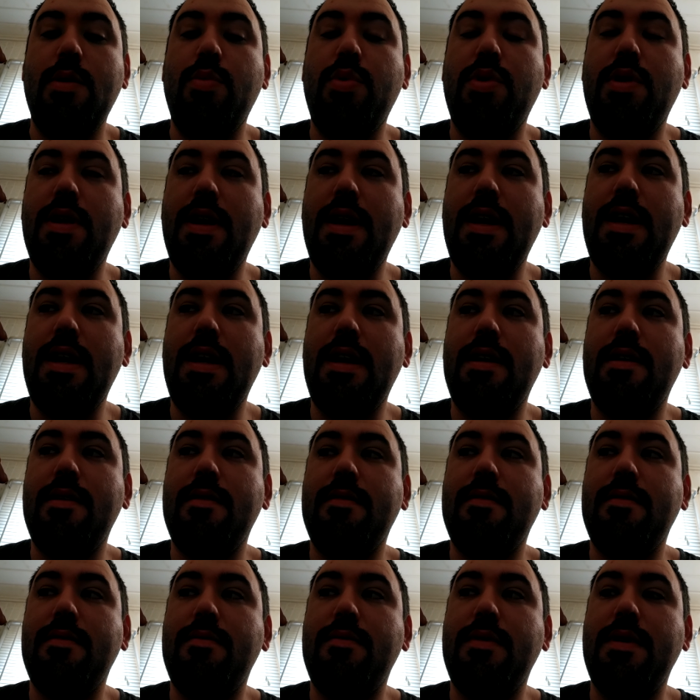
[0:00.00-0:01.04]

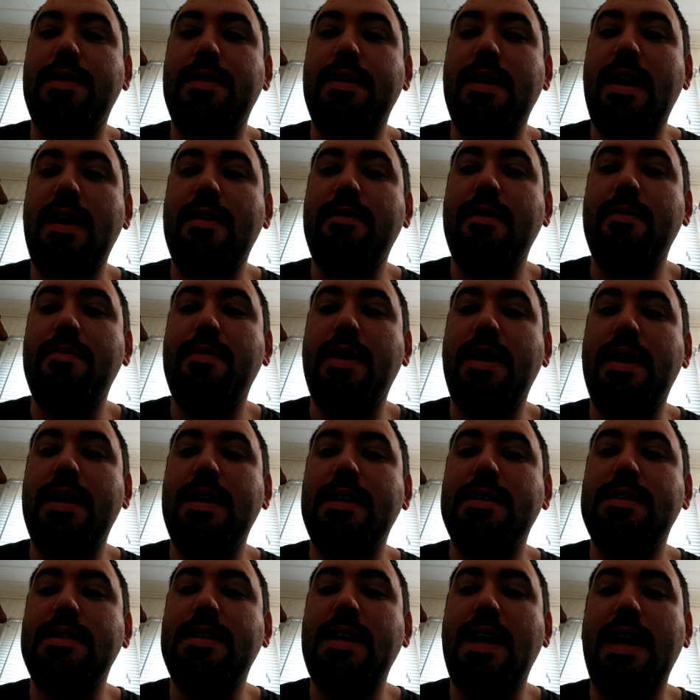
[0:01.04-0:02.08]
playing with
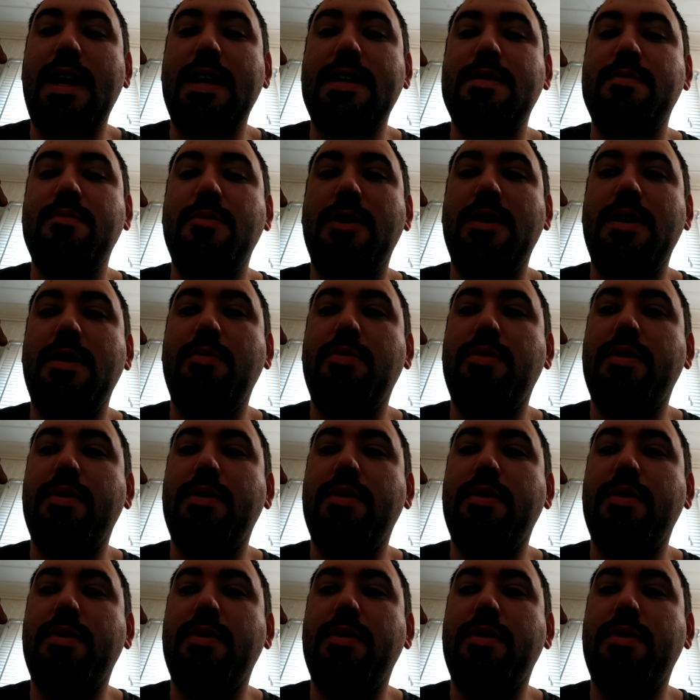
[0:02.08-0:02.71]
everybody's tax money,